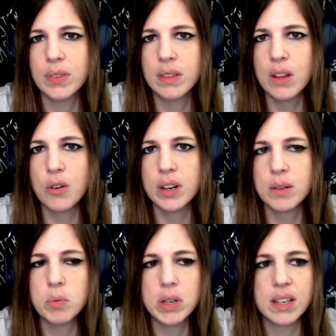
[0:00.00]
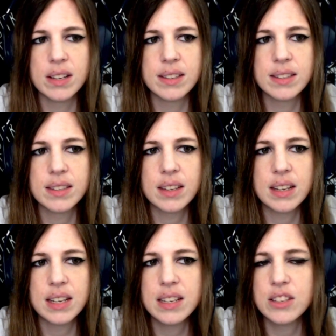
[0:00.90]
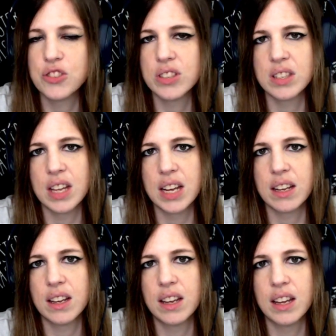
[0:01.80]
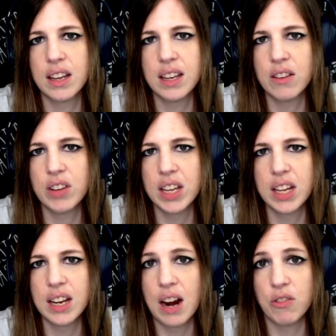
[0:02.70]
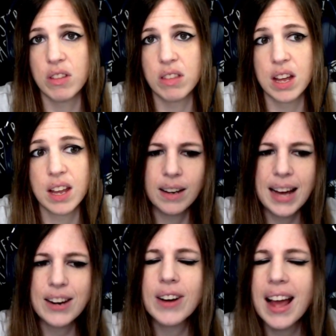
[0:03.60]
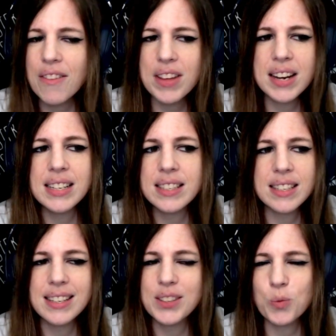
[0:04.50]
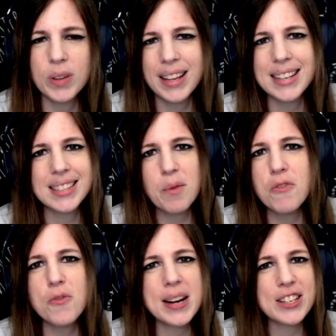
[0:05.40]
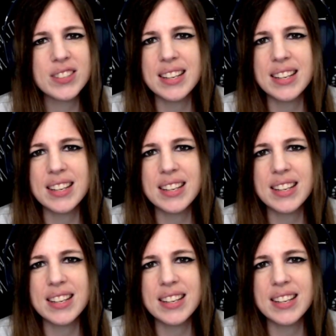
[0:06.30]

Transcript: noted because he is just like giving it everything. I don't have that instant. It's like some of them I just